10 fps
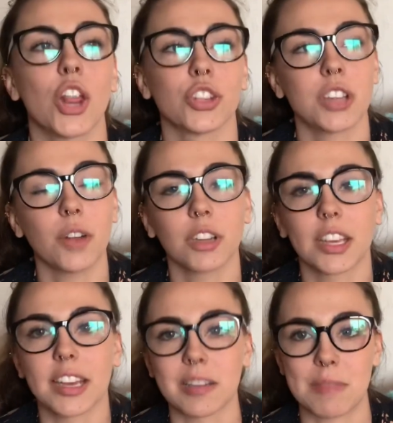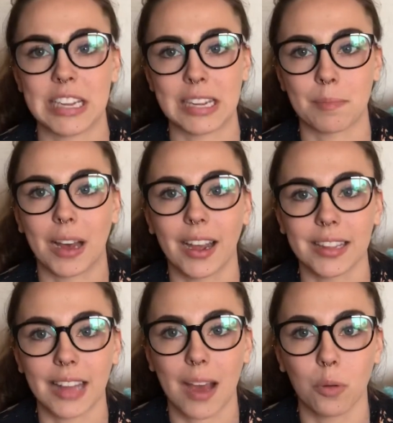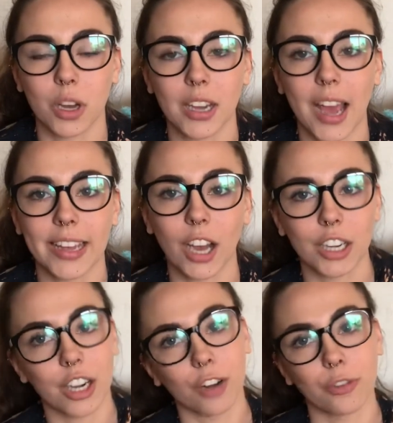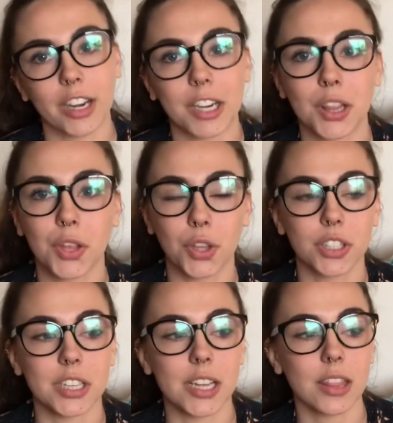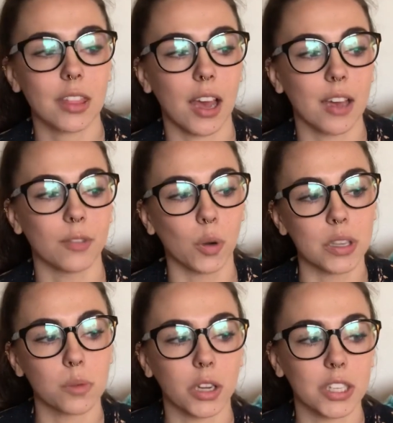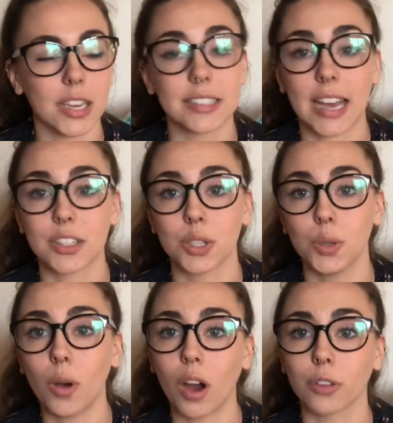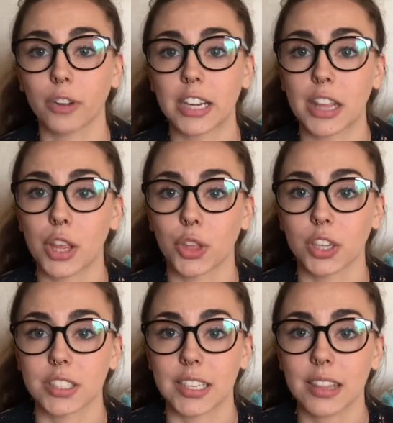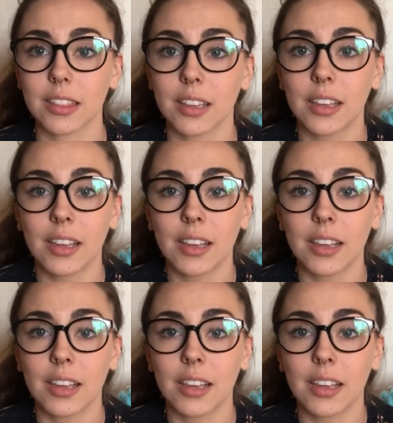There's not really any meaning behind that one. I got it on Friday the 13th. I've always wanted a tattoo on Friday the 13th.